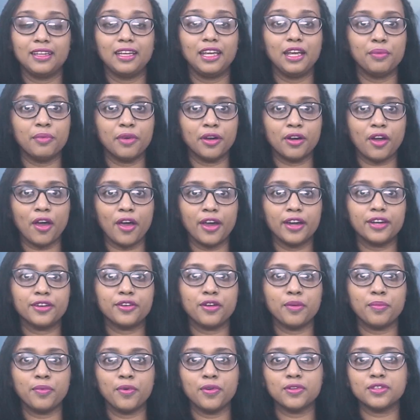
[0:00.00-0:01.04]
Humanoid
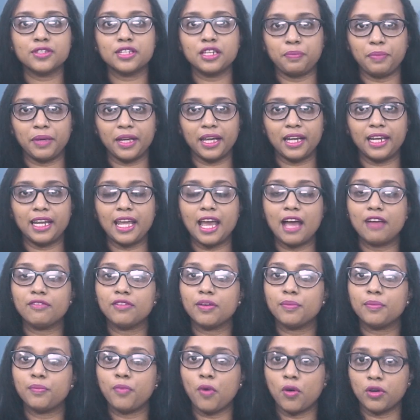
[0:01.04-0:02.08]
robots typically have
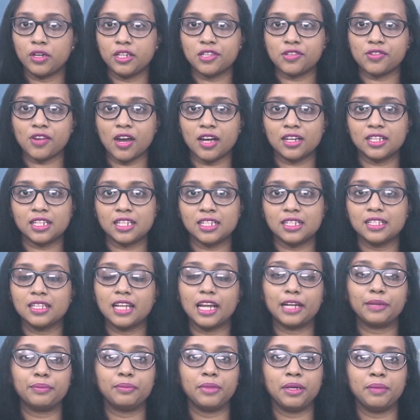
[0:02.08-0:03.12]
a body structure
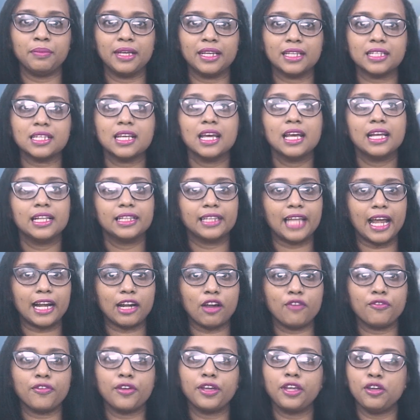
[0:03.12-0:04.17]
that mimics that
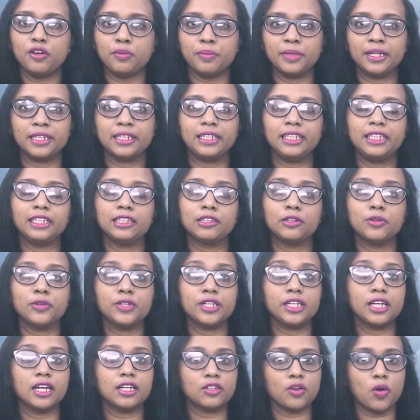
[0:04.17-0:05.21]
of a human,
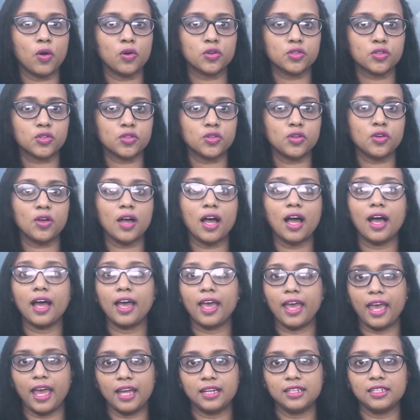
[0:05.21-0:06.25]
including a torso, a
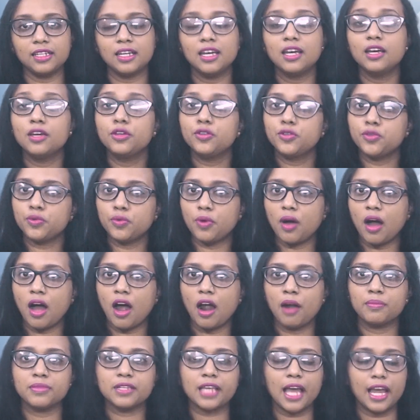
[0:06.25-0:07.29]
head, two
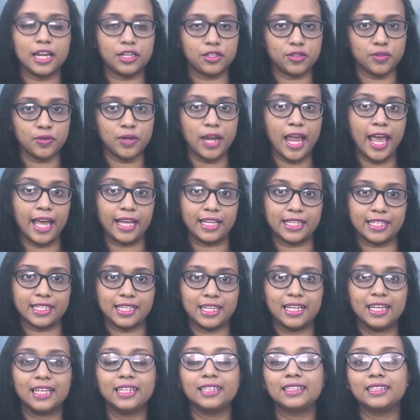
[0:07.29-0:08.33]
arms and two legs.
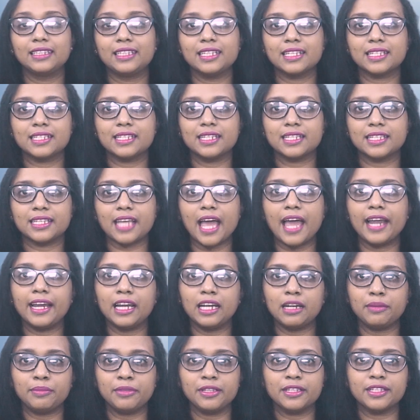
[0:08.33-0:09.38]
This design
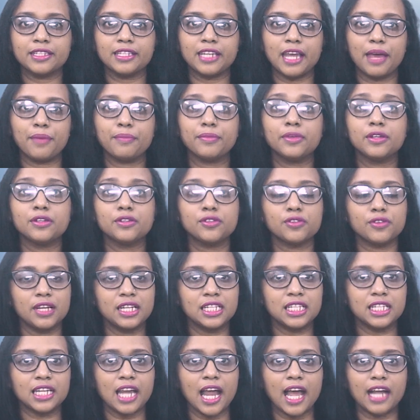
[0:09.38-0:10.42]
enables them to
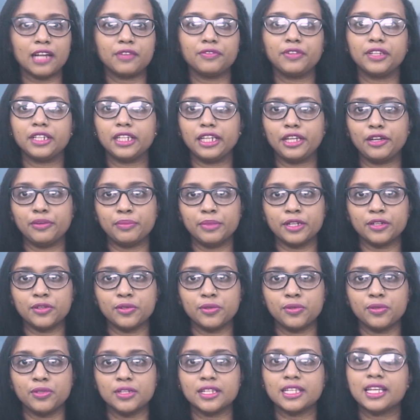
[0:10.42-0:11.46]
interact with human
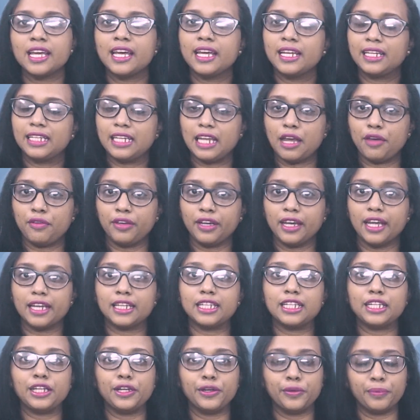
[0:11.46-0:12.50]
tools, navigate
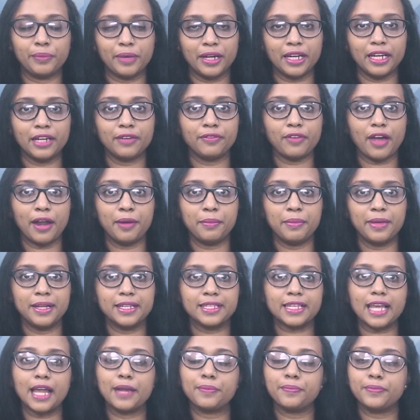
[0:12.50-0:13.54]
human
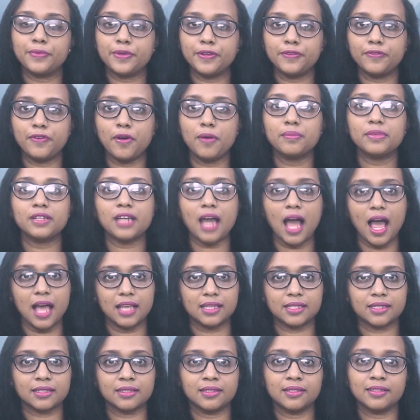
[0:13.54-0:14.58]
environments and perform
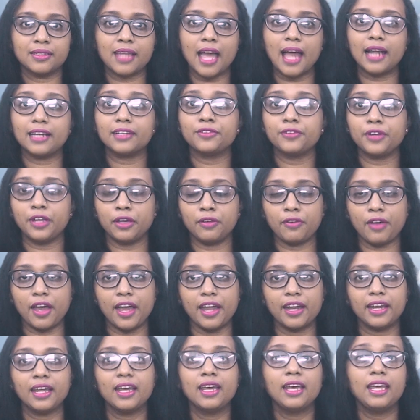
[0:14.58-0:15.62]
tasks that
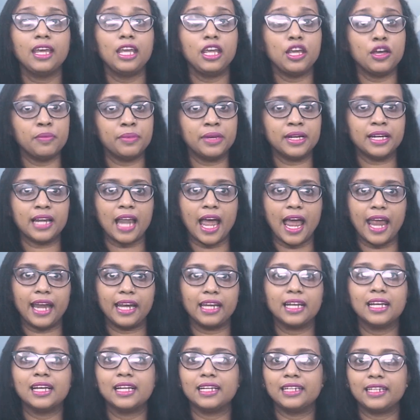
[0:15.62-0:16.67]
require human-like
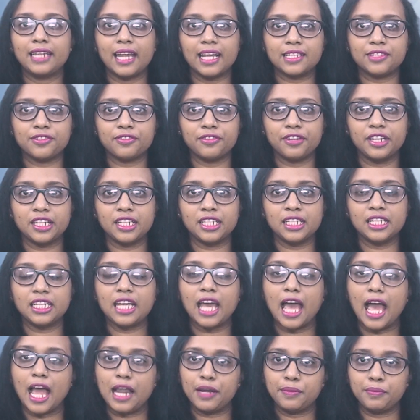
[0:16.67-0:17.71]
dexterity
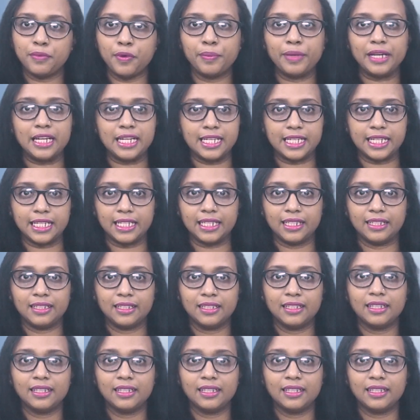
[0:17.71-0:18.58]
and mobility.